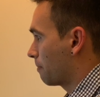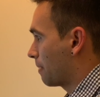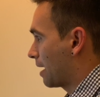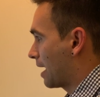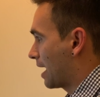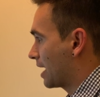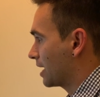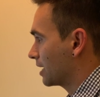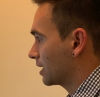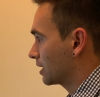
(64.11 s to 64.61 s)

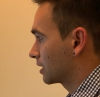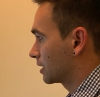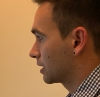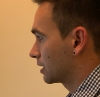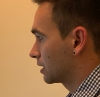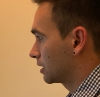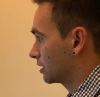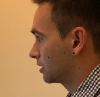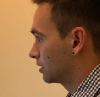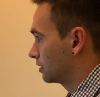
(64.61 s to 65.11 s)
Mac.
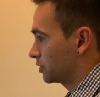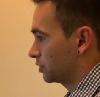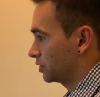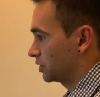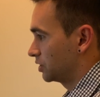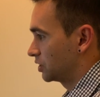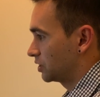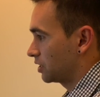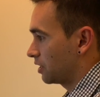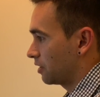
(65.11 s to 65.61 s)
So it's
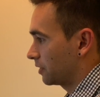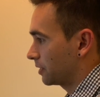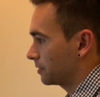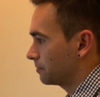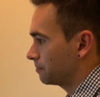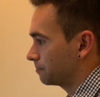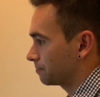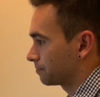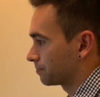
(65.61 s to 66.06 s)
installing.